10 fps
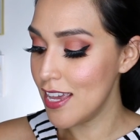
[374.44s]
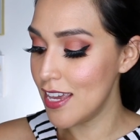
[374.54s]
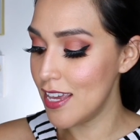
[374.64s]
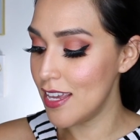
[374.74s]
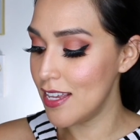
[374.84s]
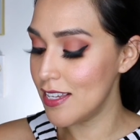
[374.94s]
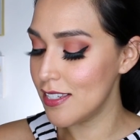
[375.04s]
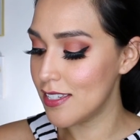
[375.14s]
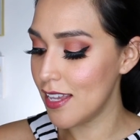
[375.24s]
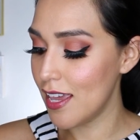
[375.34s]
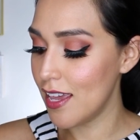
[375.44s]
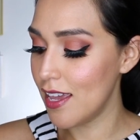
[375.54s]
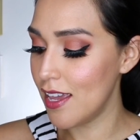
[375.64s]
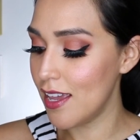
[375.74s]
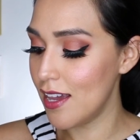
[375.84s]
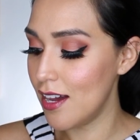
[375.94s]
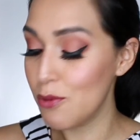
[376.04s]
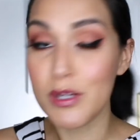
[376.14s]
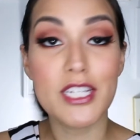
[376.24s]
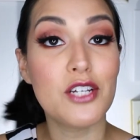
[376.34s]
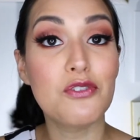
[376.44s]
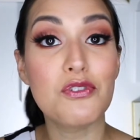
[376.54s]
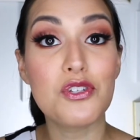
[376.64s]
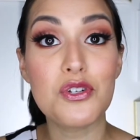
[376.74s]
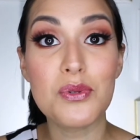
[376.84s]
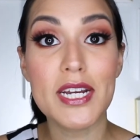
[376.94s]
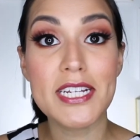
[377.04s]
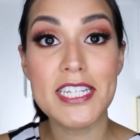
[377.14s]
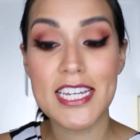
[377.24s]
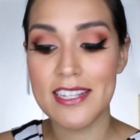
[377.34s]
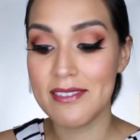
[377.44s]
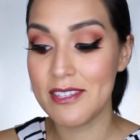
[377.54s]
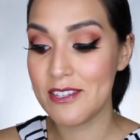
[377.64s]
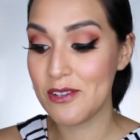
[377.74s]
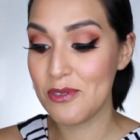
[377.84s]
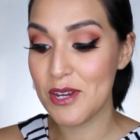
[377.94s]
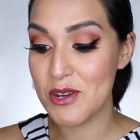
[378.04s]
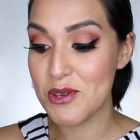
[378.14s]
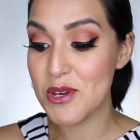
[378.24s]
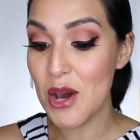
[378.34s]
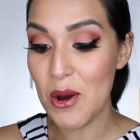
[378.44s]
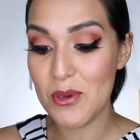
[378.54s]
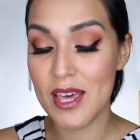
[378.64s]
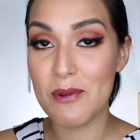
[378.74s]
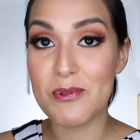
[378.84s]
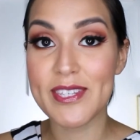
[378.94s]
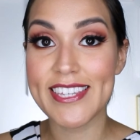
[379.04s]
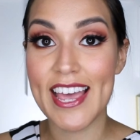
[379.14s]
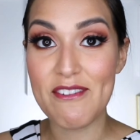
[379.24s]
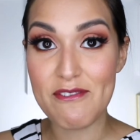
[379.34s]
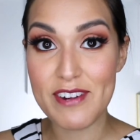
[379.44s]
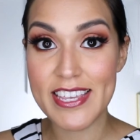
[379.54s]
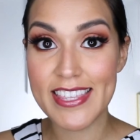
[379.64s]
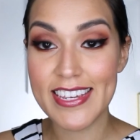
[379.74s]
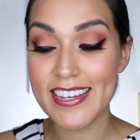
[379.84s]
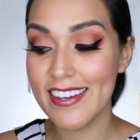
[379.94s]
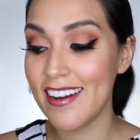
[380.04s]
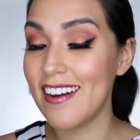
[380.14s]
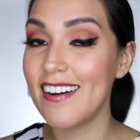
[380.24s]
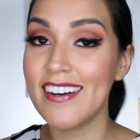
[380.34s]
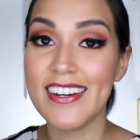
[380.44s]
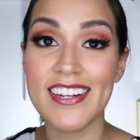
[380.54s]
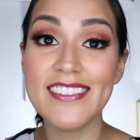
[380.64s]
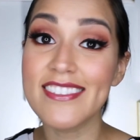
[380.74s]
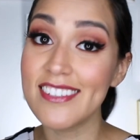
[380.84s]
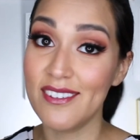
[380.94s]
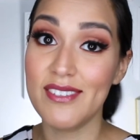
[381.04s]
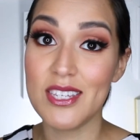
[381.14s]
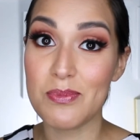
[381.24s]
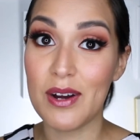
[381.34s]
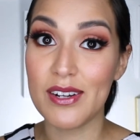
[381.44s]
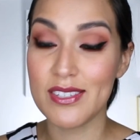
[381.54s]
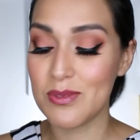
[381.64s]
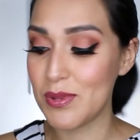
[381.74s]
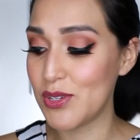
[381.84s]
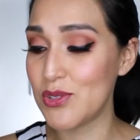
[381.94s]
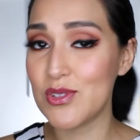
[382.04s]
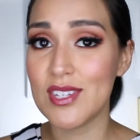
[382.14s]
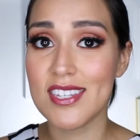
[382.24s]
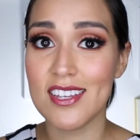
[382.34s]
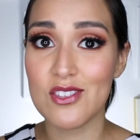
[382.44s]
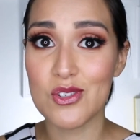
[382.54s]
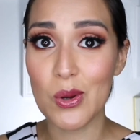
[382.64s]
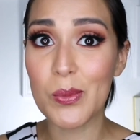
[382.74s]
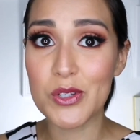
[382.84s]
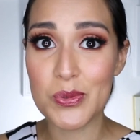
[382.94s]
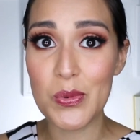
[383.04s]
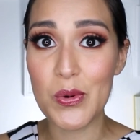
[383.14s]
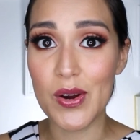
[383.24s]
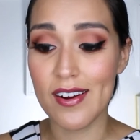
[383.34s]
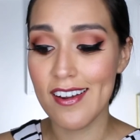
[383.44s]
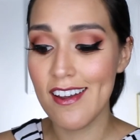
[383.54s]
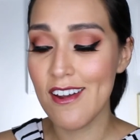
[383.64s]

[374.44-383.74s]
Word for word: is a uh, retails for 219 so there you go that was everything i love these boxes because you just get so much more